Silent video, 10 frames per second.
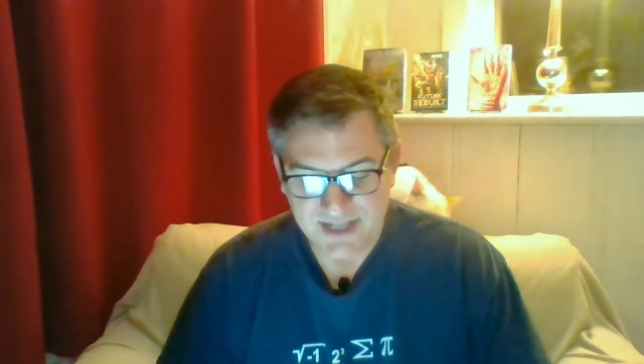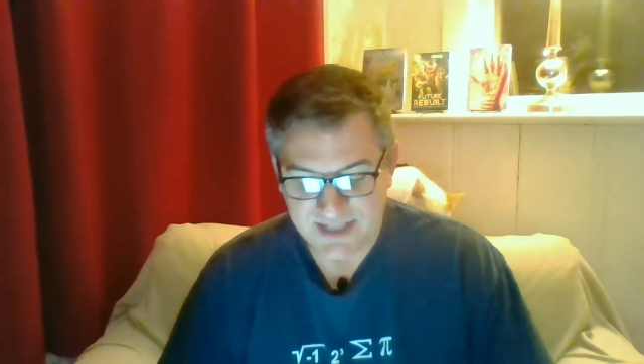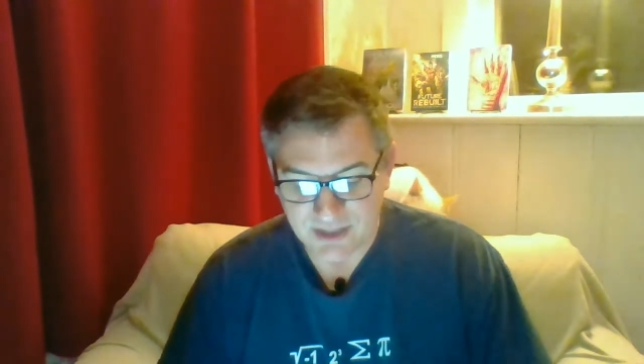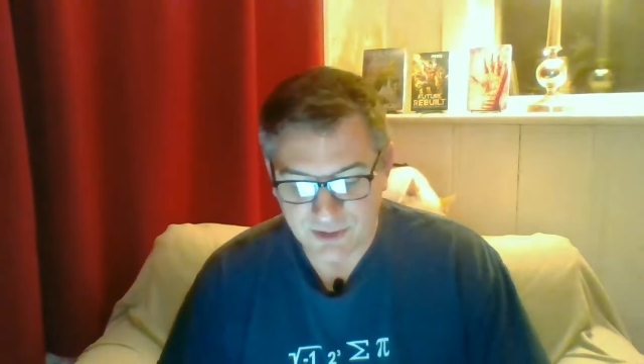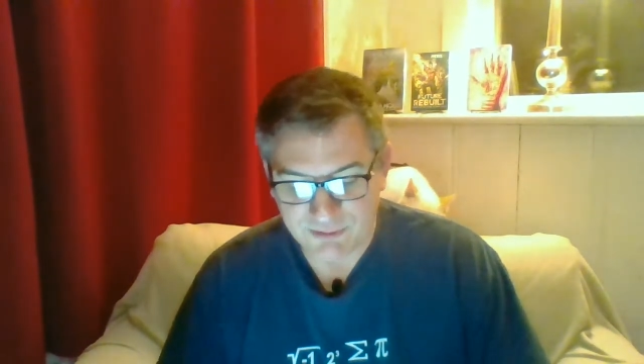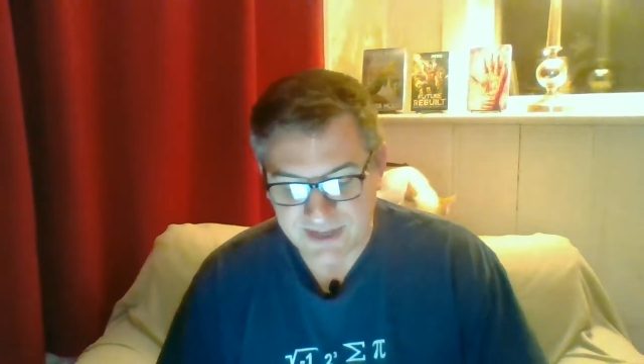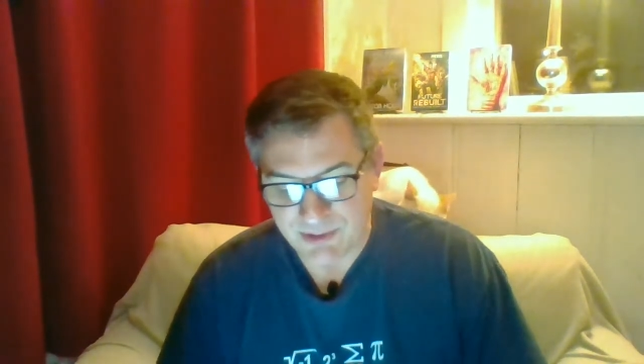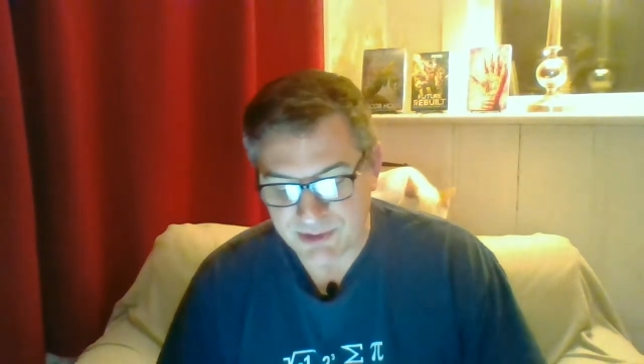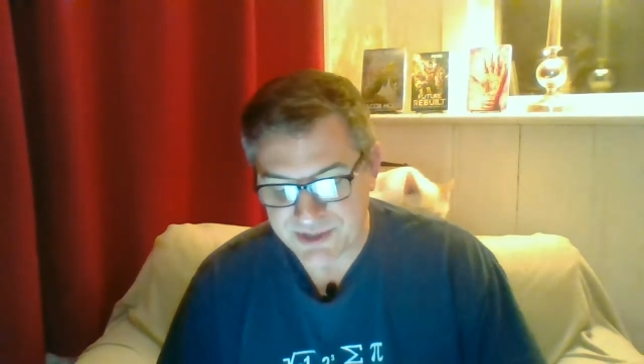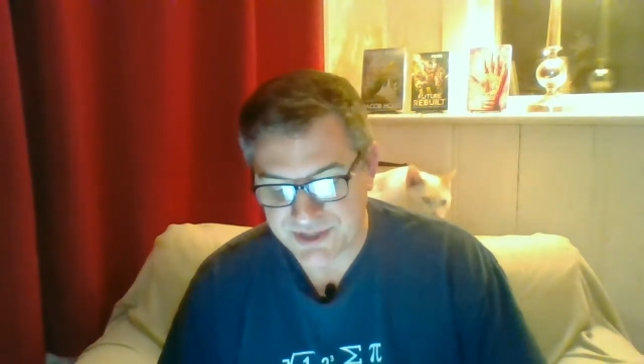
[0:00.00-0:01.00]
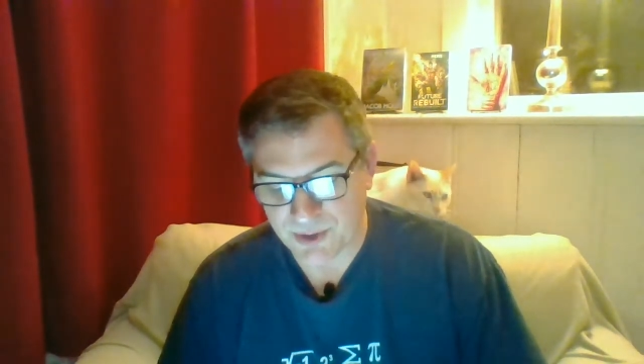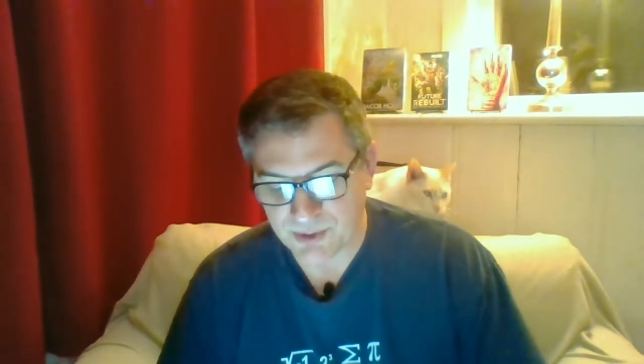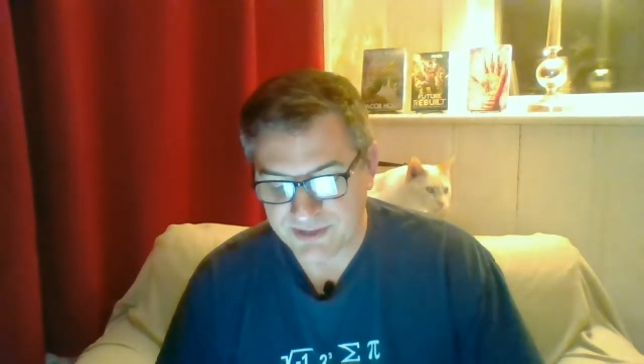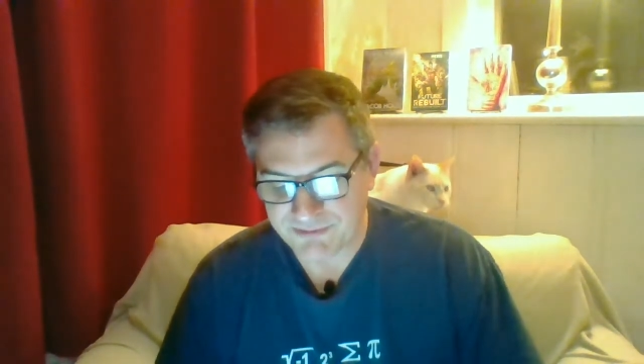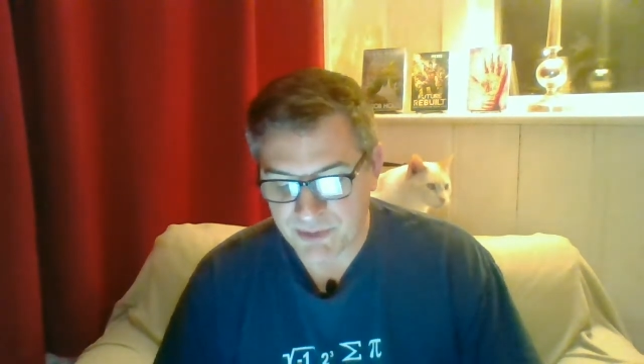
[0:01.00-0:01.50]
yellow flowers
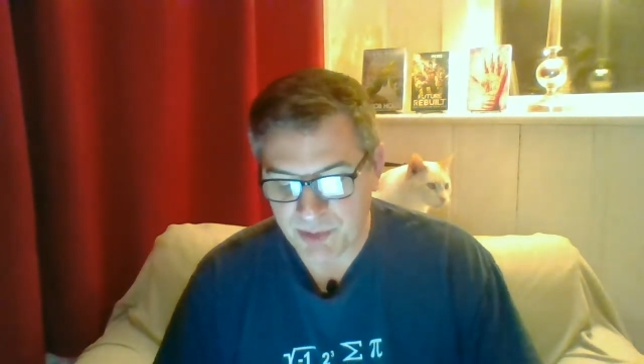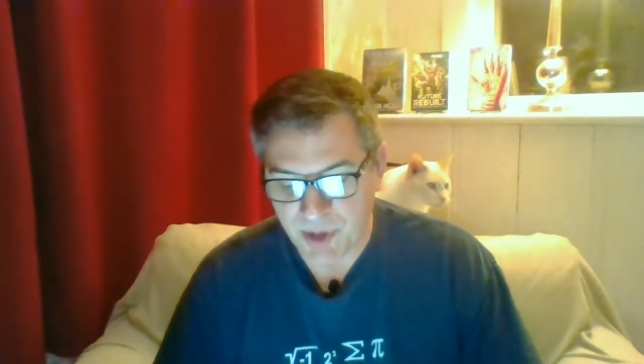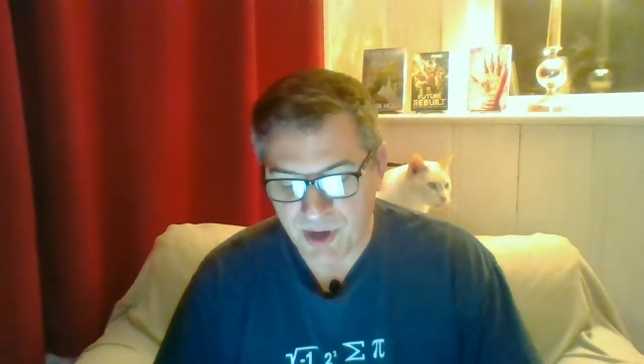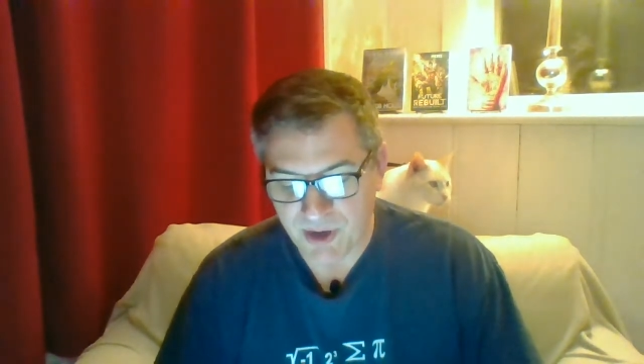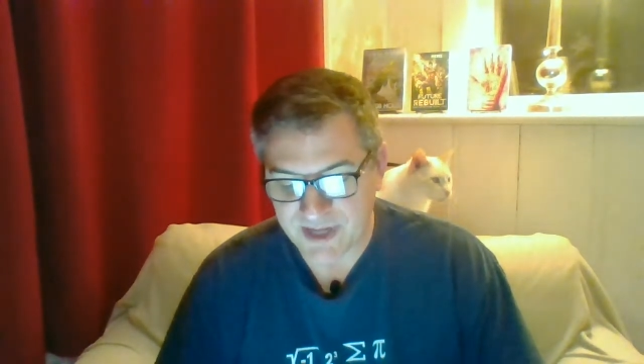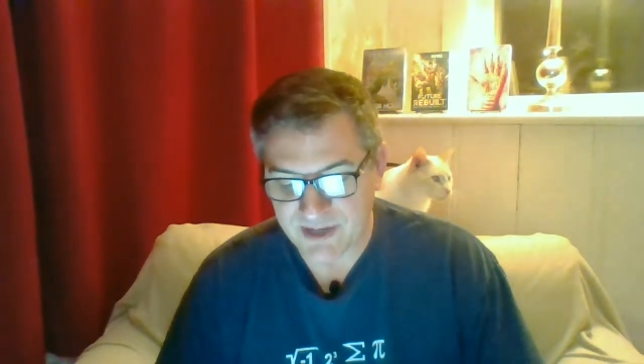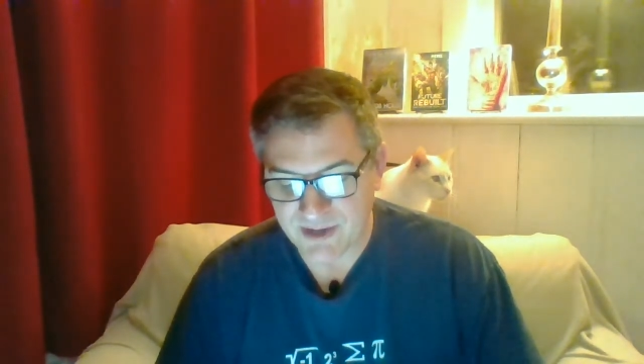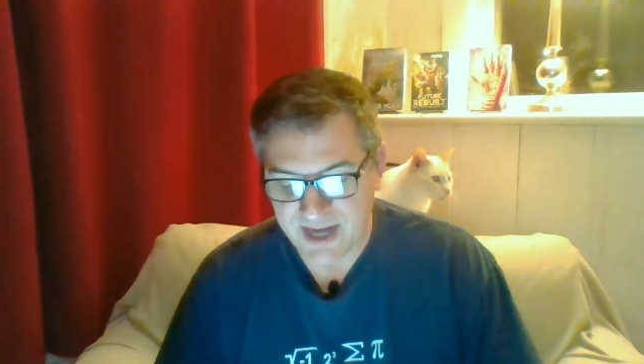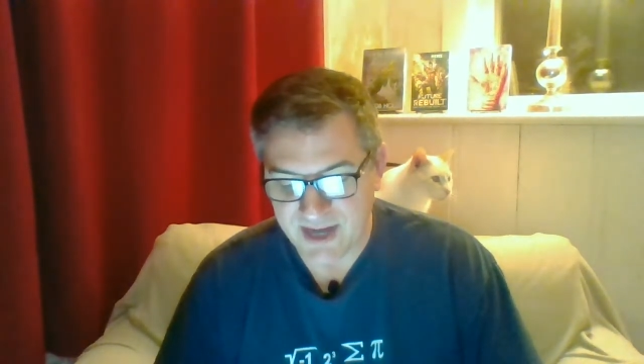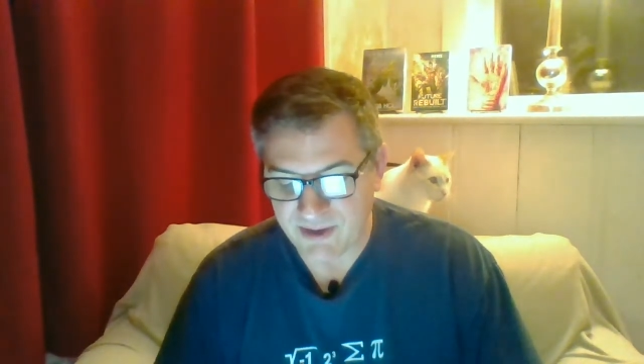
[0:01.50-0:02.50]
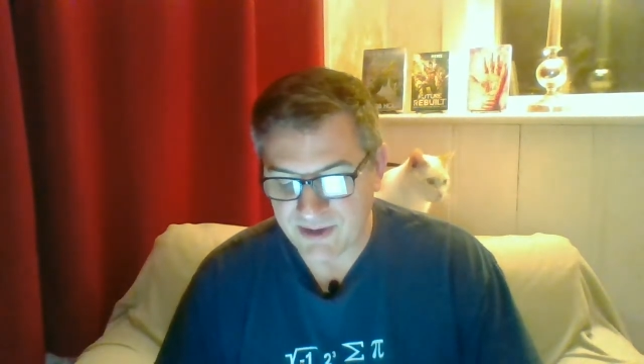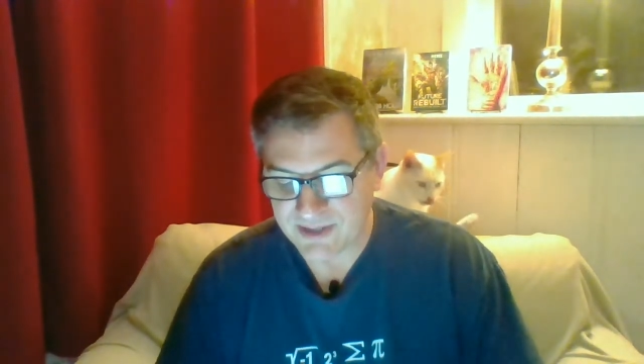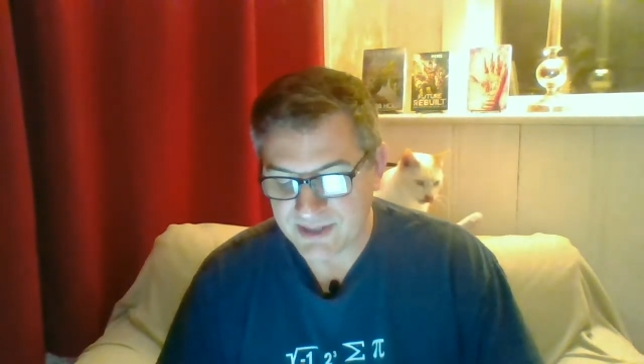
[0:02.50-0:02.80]
stolen from the park in her hair,